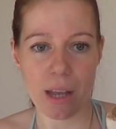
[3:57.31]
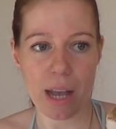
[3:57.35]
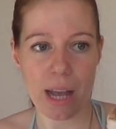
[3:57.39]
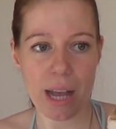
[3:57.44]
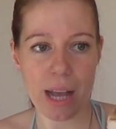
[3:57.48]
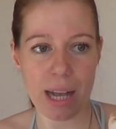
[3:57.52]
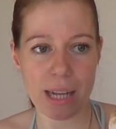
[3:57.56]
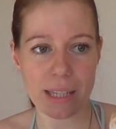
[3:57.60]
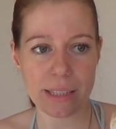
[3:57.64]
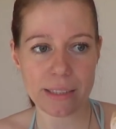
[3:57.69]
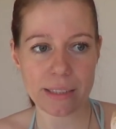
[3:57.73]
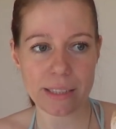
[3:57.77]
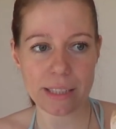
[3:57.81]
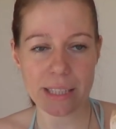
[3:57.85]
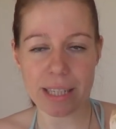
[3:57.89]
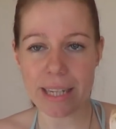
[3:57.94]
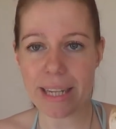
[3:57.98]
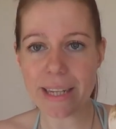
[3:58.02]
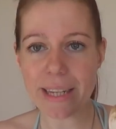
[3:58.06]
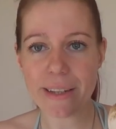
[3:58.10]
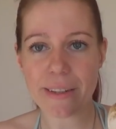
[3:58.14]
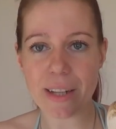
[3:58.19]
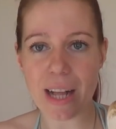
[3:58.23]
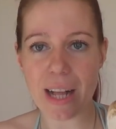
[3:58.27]
and an
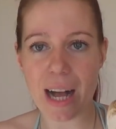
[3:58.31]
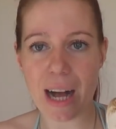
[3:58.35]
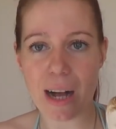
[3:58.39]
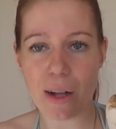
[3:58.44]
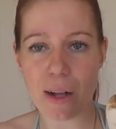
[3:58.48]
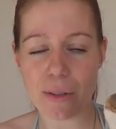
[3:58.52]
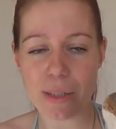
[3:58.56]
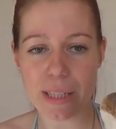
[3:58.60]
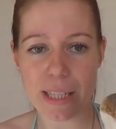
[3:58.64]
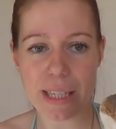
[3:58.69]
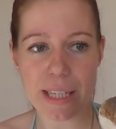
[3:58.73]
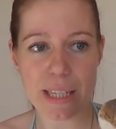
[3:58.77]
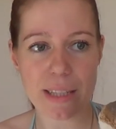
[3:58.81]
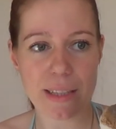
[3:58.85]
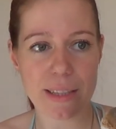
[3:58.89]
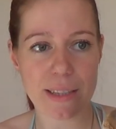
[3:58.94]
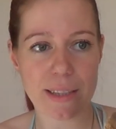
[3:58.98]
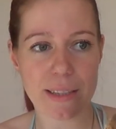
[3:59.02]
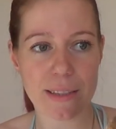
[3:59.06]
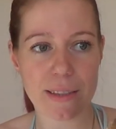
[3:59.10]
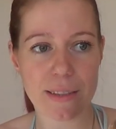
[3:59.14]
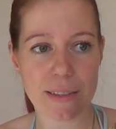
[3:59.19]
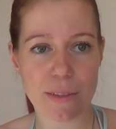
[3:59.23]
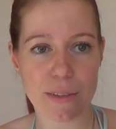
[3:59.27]
eagle owl
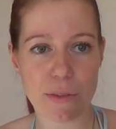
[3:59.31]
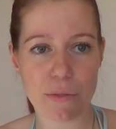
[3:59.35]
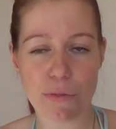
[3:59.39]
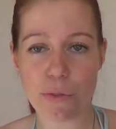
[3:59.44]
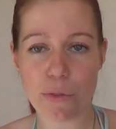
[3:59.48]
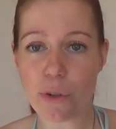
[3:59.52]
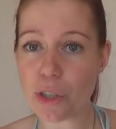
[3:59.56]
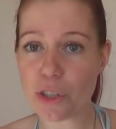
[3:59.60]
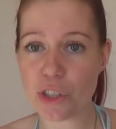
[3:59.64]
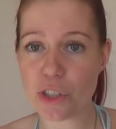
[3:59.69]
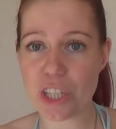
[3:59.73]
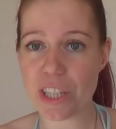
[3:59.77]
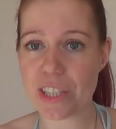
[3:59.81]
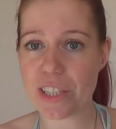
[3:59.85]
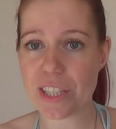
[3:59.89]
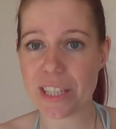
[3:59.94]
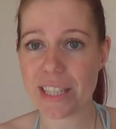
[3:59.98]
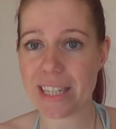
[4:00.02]
eats four chicks a